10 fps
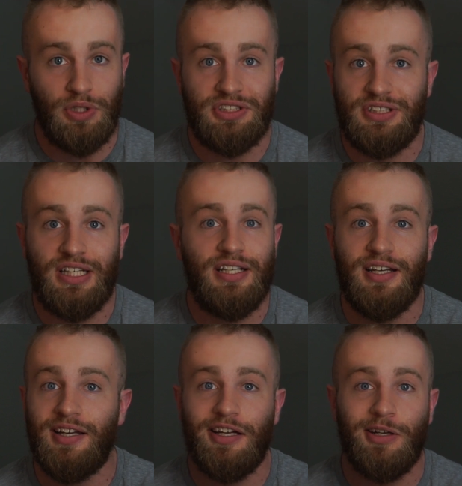we see
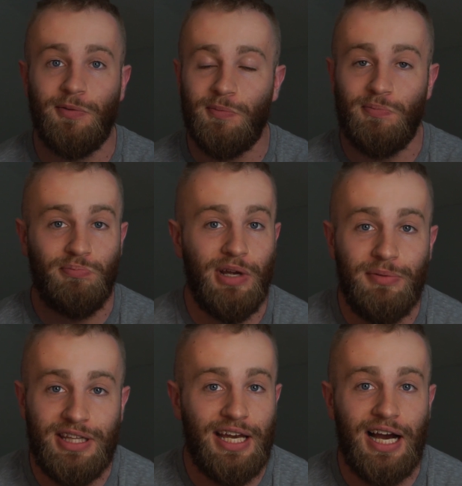in
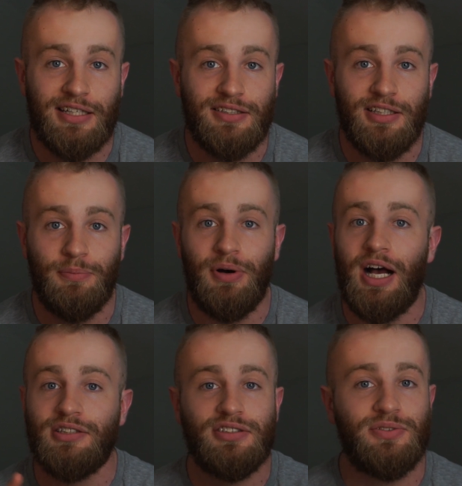maybe the Acts of the
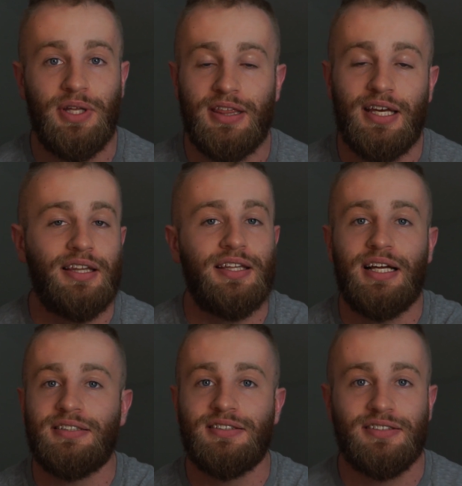Apostles, and we think that
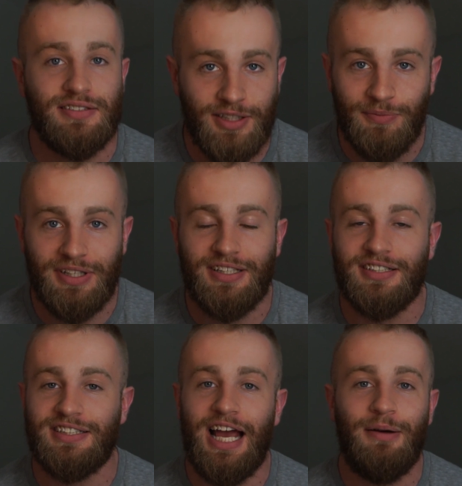that's something that
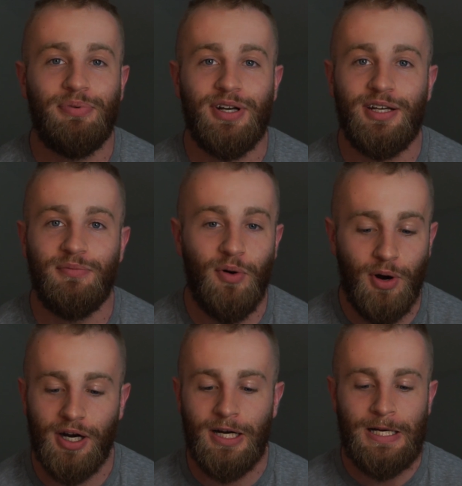doesn't happen
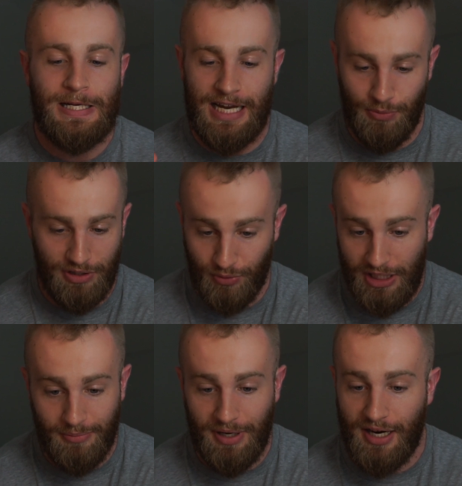anymore. And we
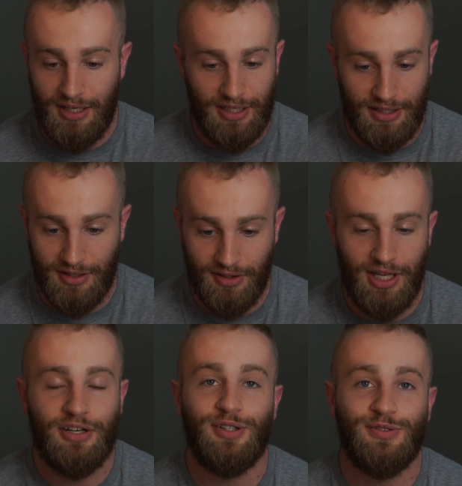read about it in the
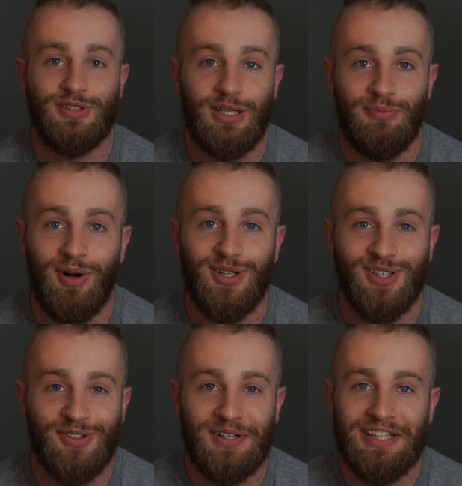letter of St.
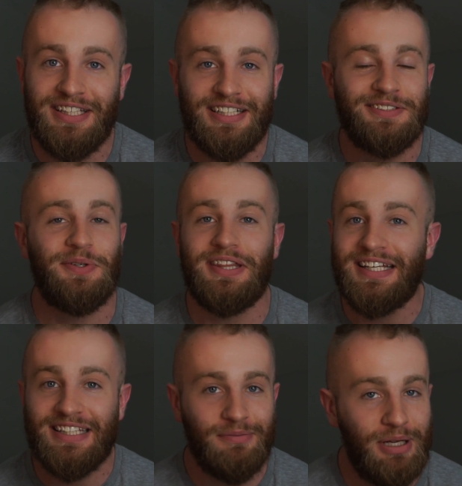Paul to the Corinthians, we
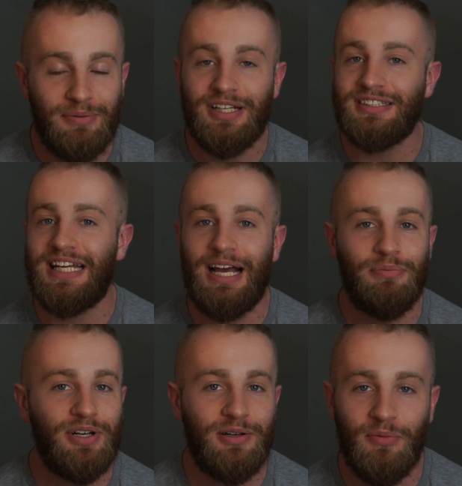think that maybe it doesn't
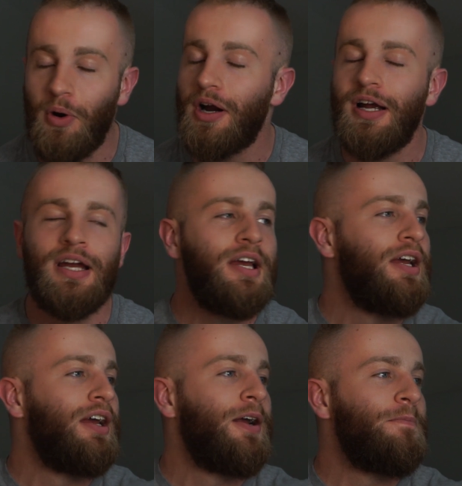happen anymore.
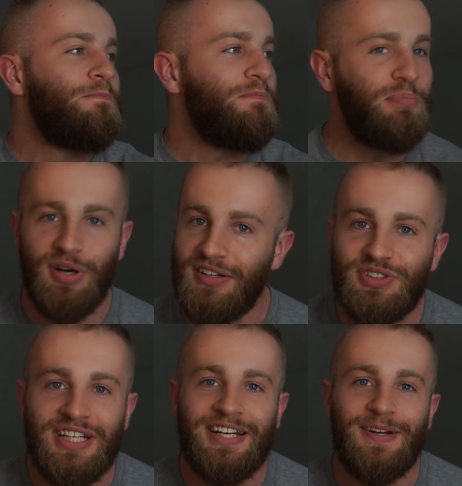But I've
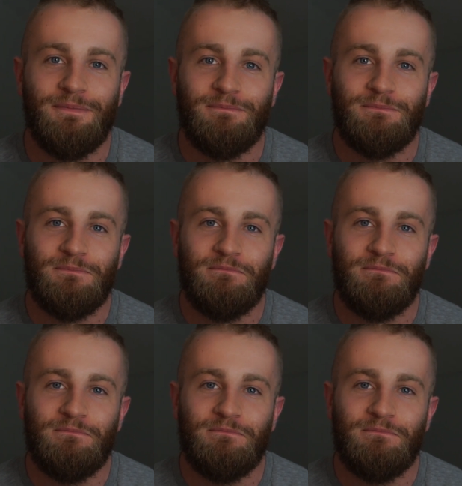seen it.